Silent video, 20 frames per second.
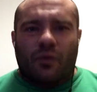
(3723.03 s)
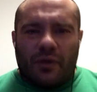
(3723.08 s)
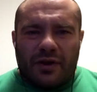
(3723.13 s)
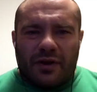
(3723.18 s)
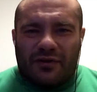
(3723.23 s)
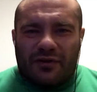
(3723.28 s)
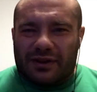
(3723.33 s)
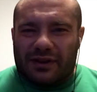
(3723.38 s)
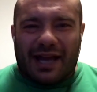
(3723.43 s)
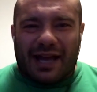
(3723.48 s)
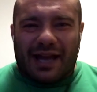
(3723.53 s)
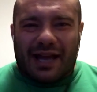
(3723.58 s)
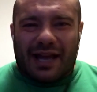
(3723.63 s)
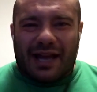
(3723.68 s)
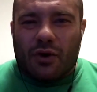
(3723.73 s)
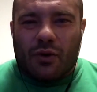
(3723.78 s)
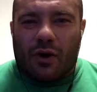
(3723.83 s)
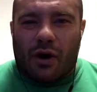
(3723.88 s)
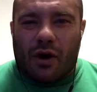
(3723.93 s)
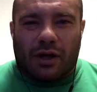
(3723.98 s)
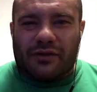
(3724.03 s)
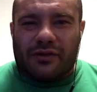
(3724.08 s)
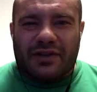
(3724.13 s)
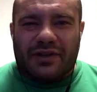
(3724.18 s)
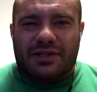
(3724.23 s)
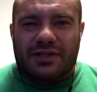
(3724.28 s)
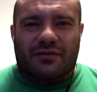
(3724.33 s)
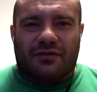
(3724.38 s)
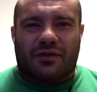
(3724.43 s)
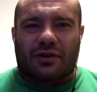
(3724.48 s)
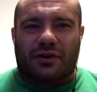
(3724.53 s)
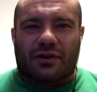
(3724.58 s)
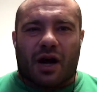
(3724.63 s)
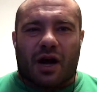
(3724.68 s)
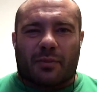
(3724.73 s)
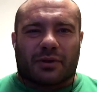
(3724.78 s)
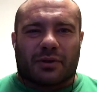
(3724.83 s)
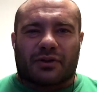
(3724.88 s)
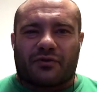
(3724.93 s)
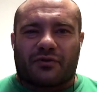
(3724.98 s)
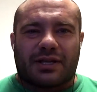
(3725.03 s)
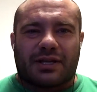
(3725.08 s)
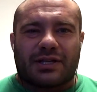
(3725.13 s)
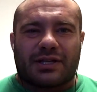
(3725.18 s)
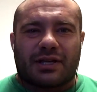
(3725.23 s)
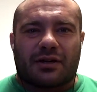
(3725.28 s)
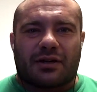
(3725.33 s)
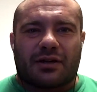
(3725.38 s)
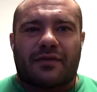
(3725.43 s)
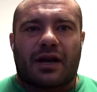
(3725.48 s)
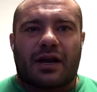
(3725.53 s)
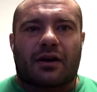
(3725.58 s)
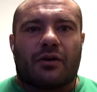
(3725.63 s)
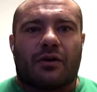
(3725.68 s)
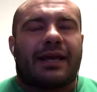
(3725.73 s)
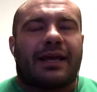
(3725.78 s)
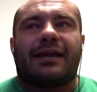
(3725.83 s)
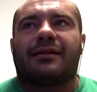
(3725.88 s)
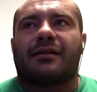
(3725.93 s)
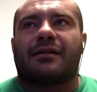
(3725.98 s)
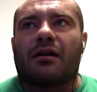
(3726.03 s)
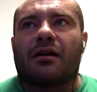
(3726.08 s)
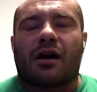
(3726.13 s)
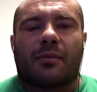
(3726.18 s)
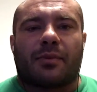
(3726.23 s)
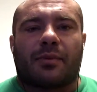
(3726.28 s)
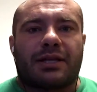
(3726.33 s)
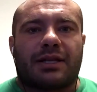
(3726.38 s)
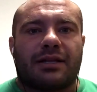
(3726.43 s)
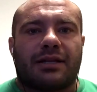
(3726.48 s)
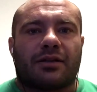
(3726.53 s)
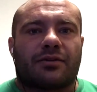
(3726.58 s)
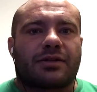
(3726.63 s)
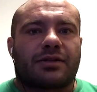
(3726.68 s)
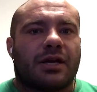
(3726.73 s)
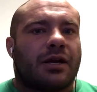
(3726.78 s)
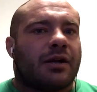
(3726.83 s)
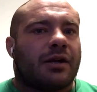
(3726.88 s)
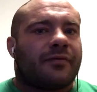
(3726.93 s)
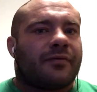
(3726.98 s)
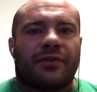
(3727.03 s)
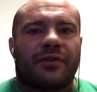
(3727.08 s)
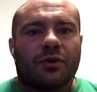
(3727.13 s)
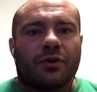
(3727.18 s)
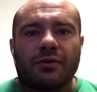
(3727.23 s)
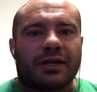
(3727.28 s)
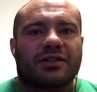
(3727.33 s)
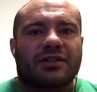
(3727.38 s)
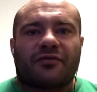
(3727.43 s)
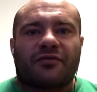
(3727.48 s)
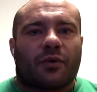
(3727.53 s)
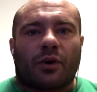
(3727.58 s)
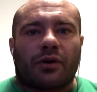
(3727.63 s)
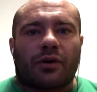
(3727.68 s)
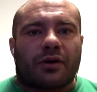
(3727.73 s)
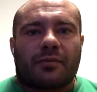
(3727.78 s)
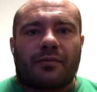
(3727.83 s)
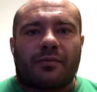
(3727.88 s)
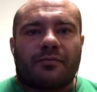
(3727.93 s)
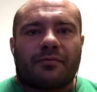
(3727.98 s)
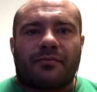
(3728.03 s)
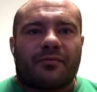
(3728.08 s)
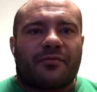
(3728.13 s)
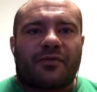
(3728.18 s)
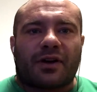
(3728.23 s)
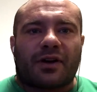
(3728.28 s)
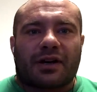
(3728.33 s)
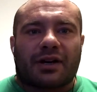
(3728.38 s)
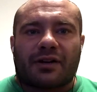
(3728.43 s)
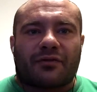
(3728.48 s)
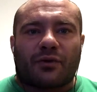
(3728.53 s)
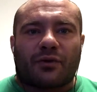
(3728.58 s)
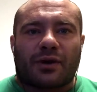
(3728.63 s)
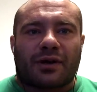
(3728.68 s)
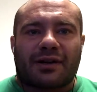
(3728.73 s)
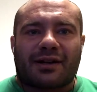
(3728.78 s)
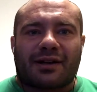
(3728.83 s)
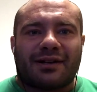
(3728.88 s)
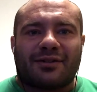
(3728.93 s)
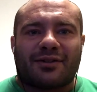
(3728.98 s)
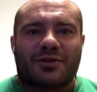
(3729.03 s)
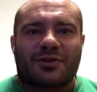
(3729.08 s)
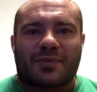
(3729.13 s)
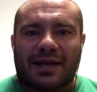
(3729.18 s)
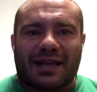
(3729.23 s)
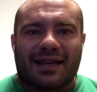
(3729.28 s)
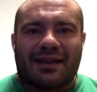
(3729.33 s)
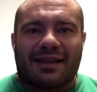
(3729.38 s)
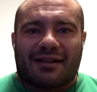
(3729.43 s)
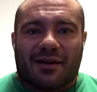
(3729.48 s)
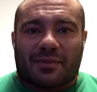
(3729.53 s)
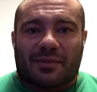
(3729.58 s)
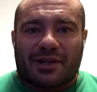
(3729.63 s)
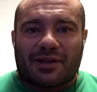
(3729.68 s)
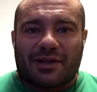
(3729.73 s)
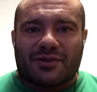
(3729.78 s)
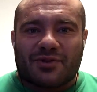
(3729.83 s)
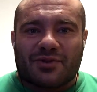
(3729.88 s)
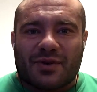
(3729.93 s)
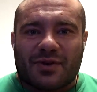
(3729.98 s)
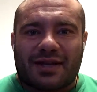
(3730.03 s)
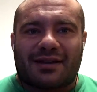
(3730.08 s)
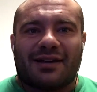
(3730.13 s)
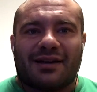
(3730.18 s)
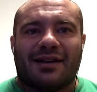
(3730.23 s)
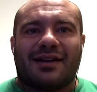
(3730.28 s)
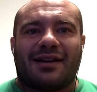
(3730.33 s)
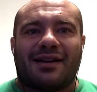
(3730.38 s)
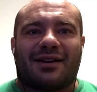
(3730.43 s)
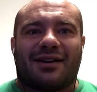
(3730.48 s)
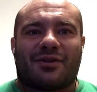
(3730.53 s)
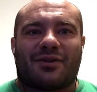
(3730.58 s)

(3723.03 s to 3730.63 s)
We've let go, all of us, for a couple of weeks here and there. We gain like a couple kilos. You don't get to 400 kilos by gaining a couple kilos a week, you know,